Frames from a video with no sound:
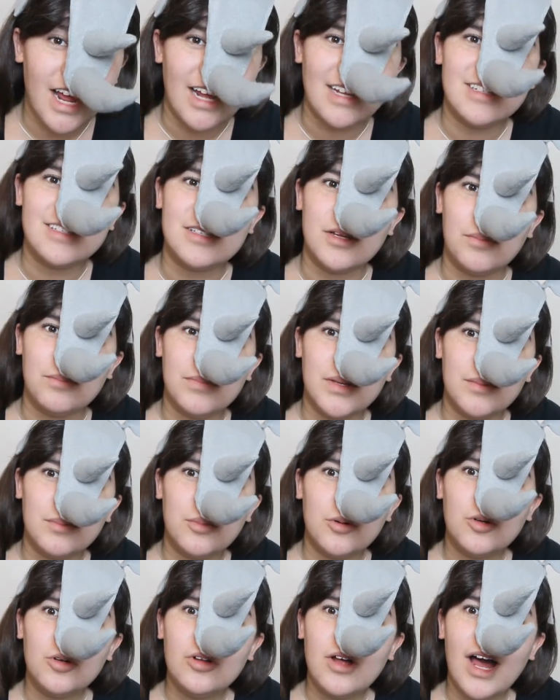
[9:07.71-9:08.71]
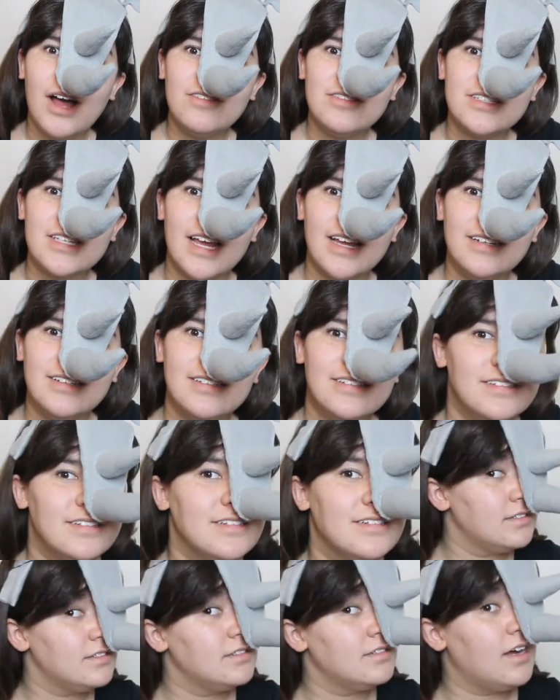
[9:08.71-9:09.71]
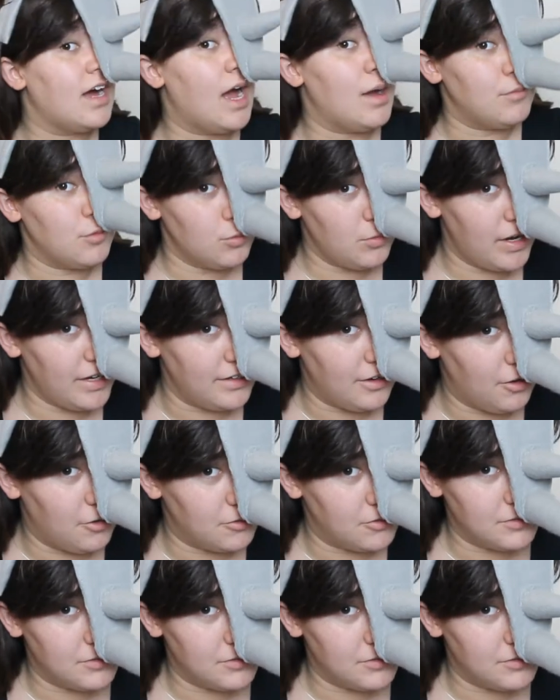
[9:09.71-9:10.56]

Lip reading: as some people have said. I'm a rhino.